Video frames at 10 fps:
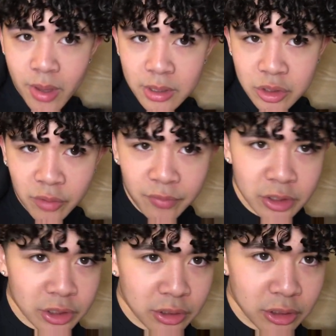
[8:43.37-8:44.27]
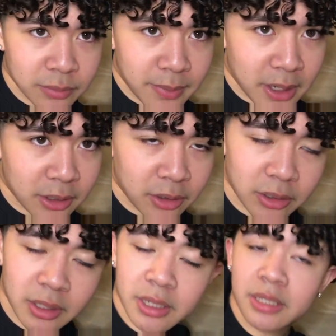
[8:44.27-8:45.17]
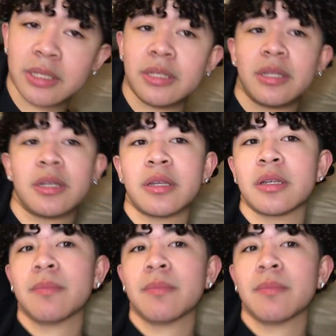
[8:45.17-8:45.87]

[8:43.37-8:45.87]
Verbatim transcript: so if it just looks bad and all that, yeah,